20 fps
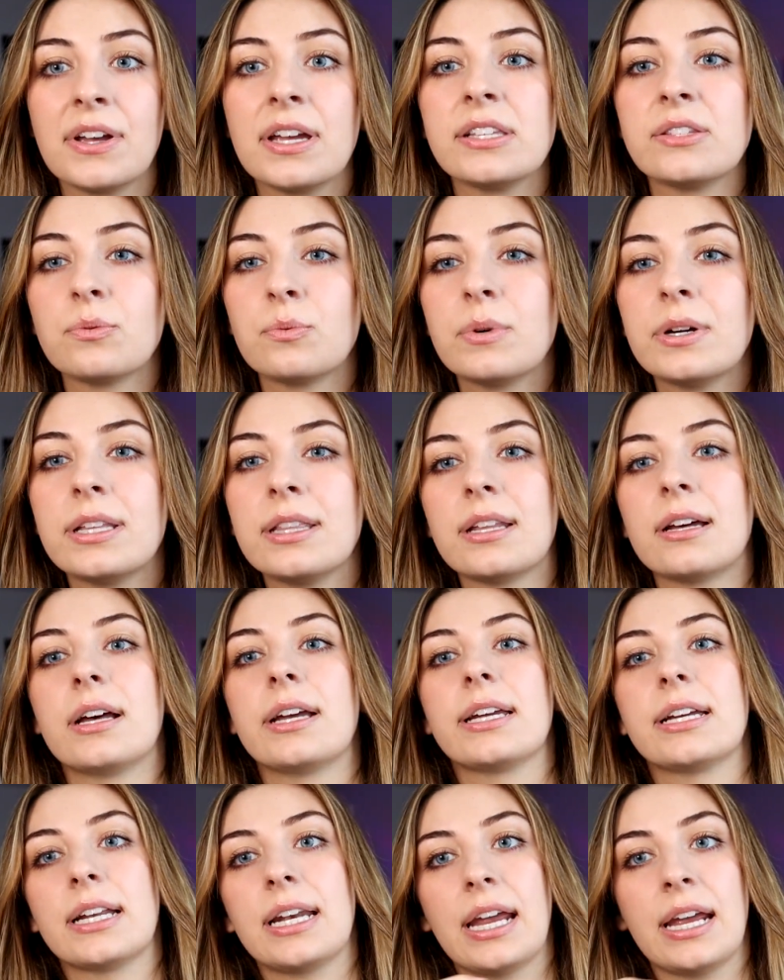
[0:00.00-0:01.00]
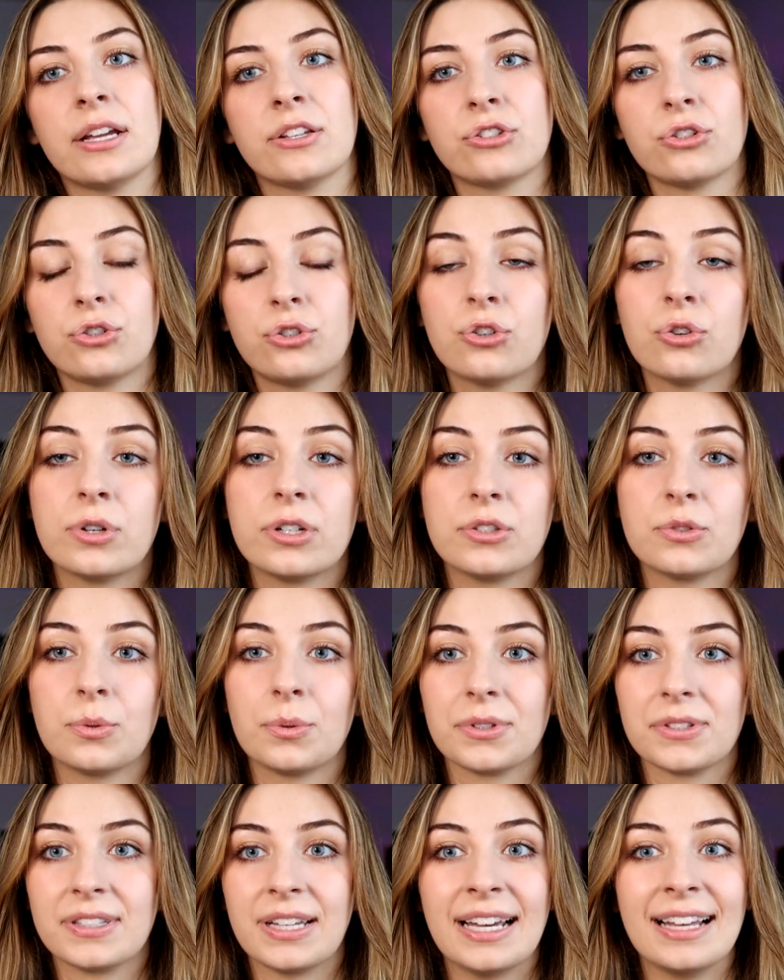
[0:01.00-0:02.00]
It's when like an answer choice
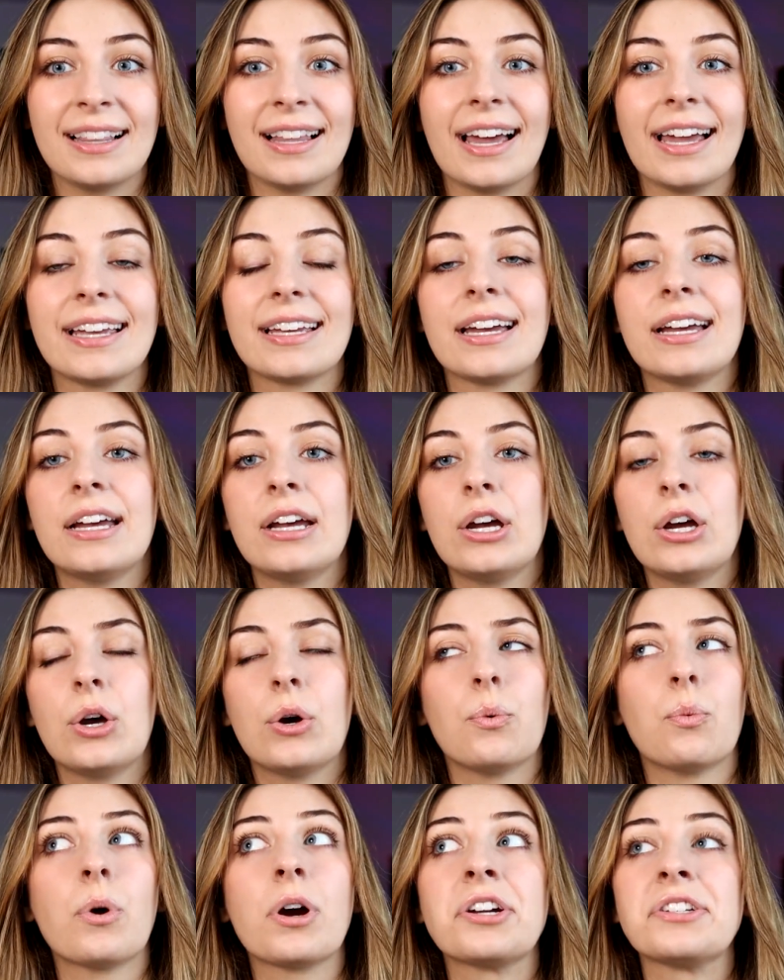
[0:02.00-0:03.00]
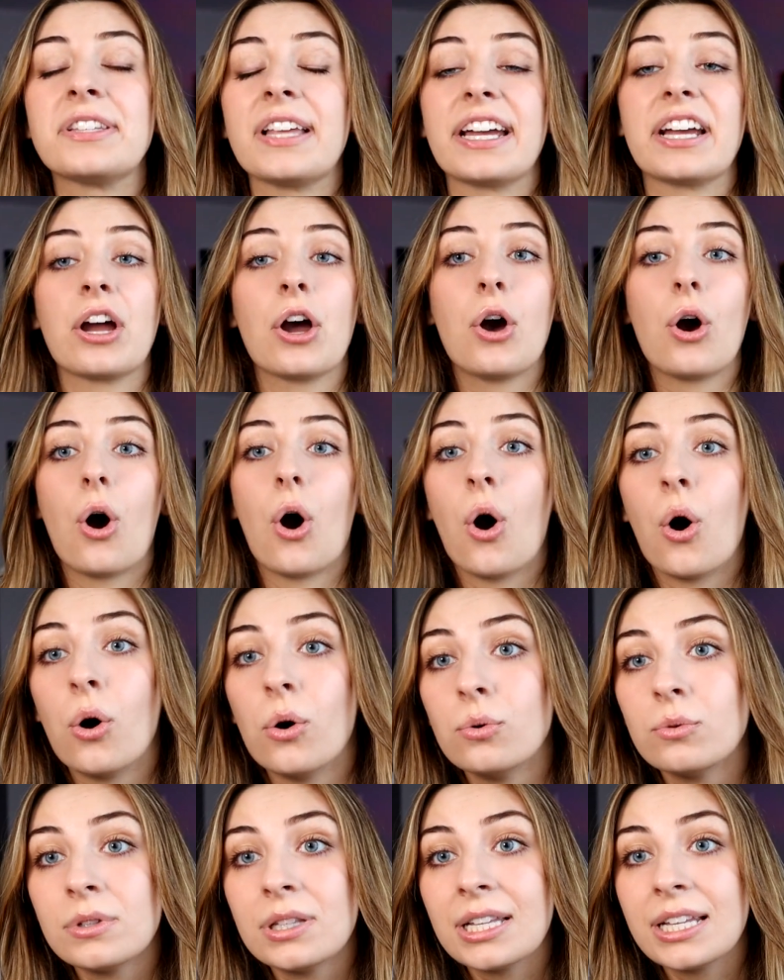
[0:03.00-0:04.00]
will say like words like
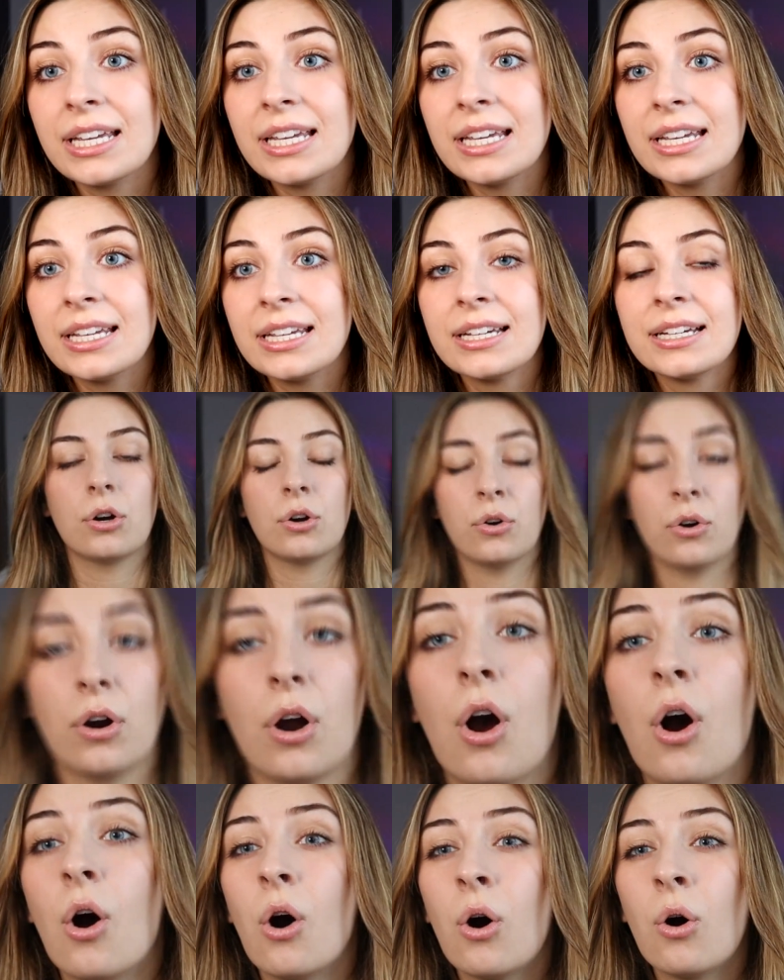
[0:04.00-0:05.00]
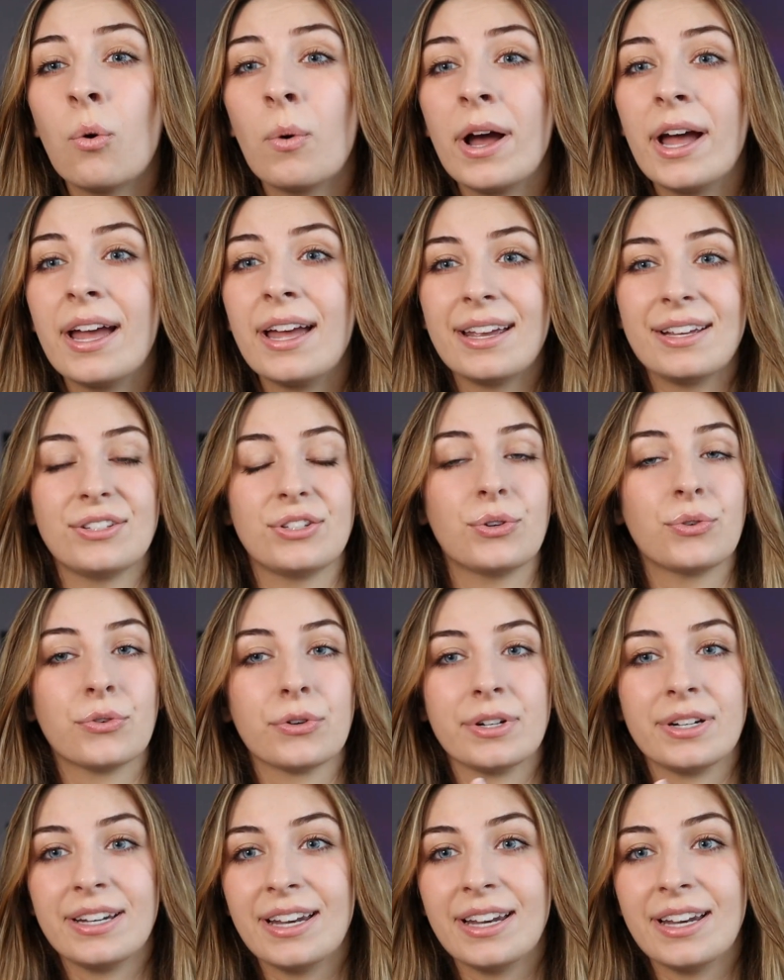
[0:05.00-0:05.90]
only or always or